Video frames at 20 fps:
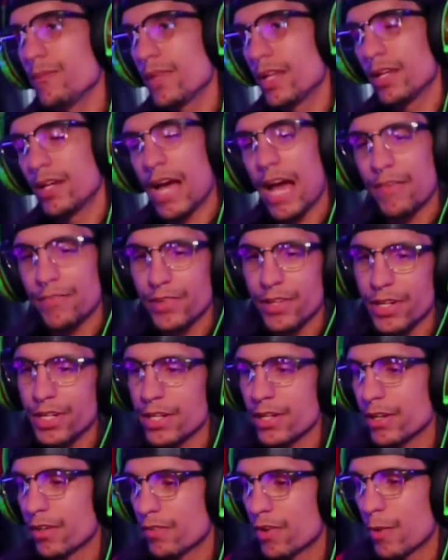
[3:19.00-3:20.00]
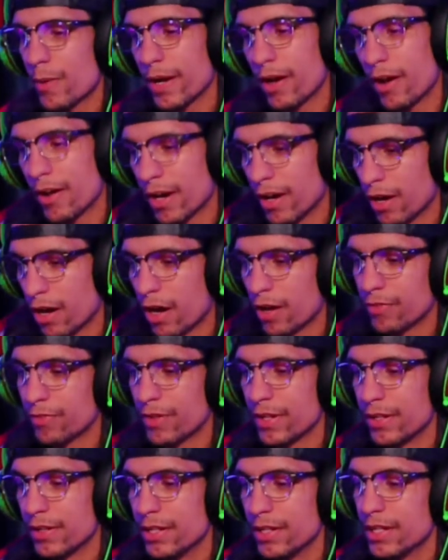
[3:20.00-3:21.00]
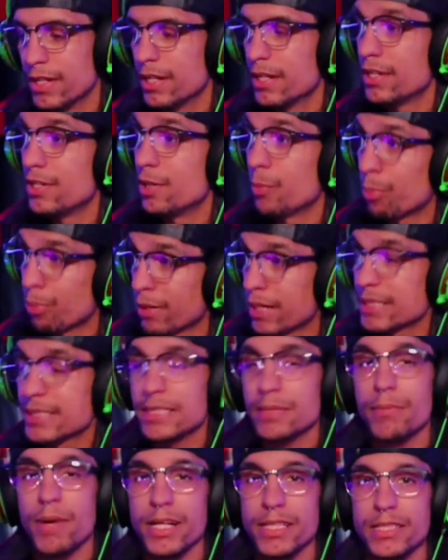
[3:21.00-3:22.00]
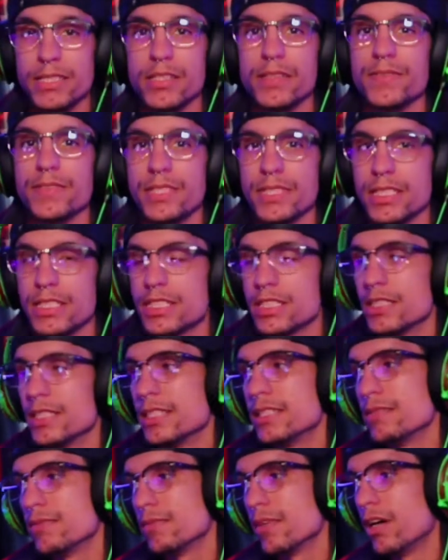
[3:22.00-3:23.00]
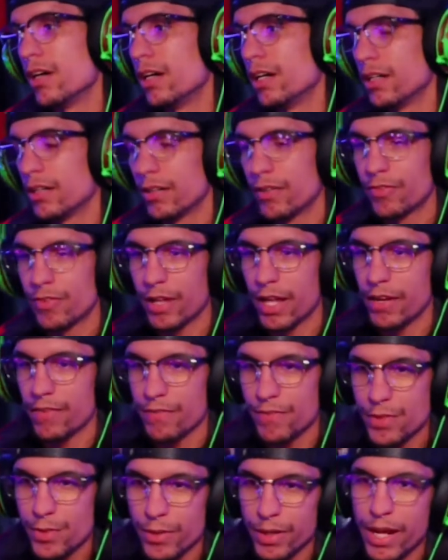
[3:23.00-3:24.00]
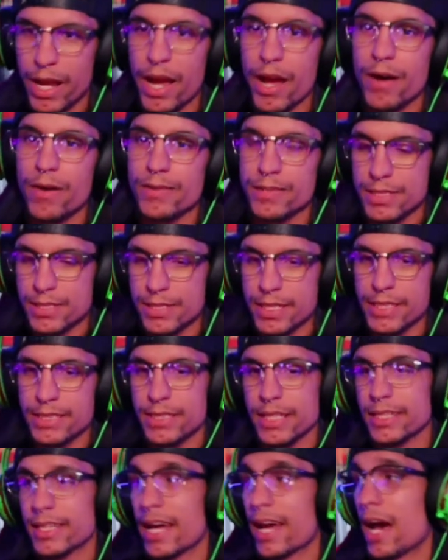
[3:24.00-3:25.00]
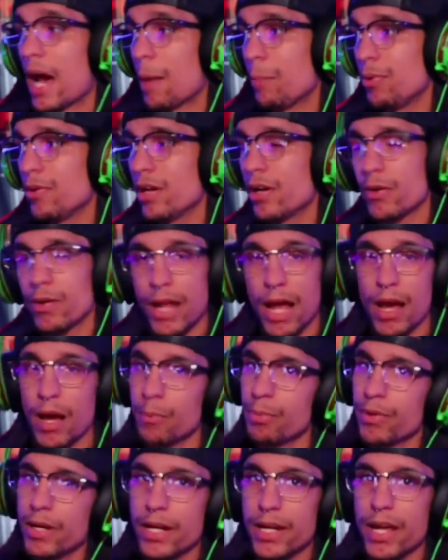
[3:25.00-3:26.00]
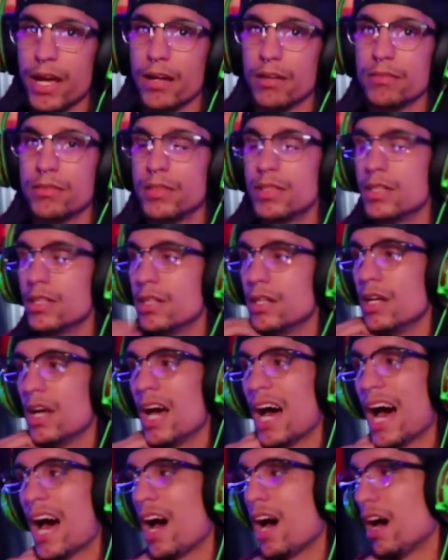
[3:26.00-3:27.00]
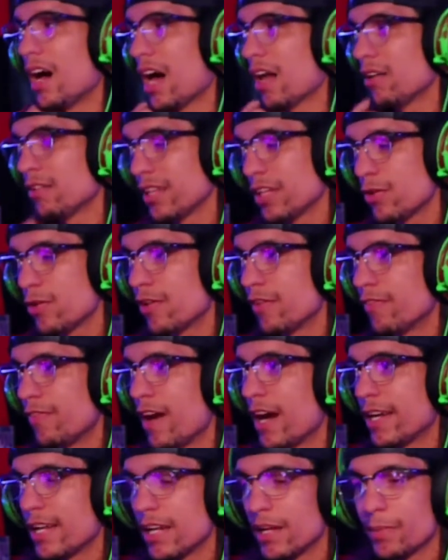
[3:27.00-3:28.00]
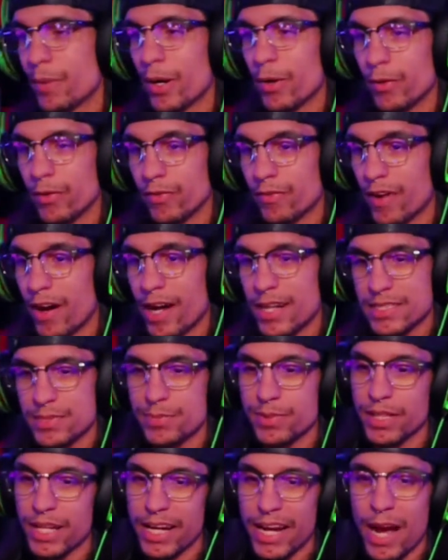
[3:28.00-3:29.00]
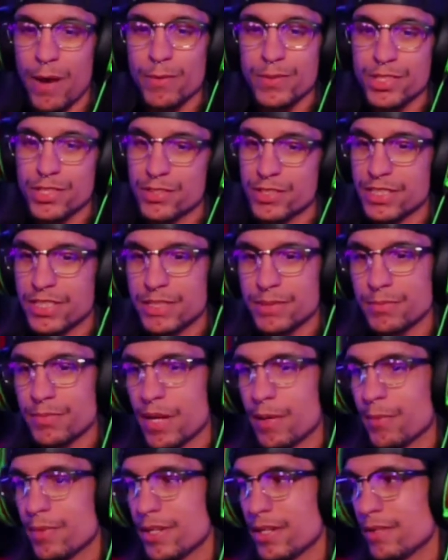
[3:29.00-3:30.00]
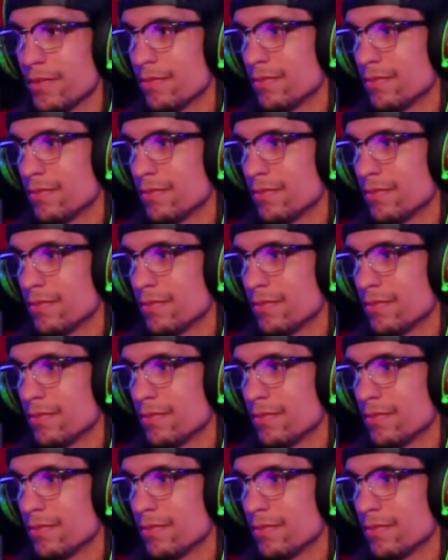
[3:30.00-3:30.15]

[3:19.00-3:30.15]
after a year of going on and off and depressing myself, essentially, for like viewer counts and things like that, I put it down. I don't think you can find any of my old VODs, but like I would stream maybe,